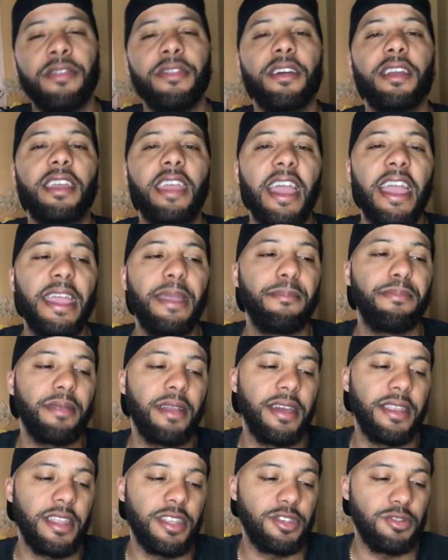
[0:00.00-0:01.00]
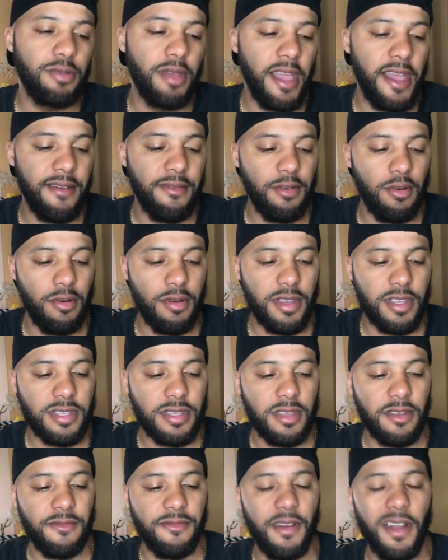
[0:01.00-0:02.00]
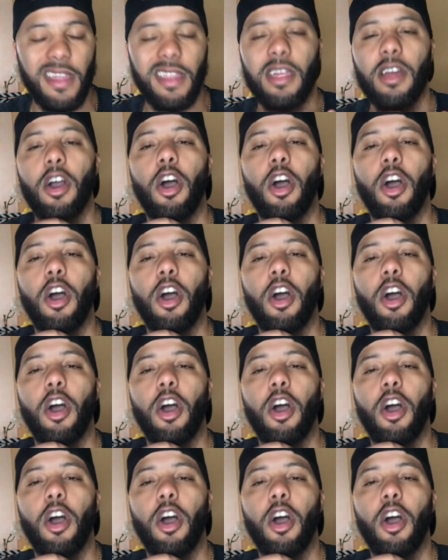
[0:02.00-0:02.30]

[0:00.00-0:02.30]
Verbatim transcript: the game plan that you have going into the fight.